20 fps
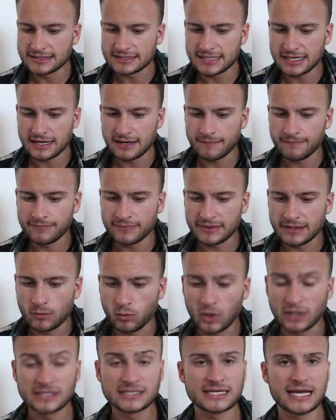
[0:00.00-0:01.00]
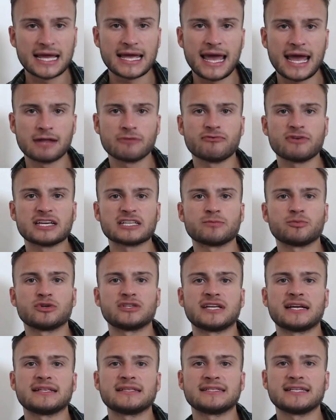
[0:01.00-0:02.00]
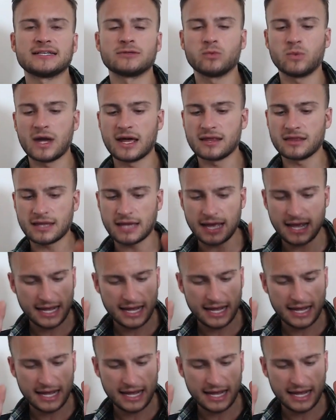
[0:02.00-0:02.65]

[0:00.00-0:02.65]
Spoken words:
And one day, Henry is presented with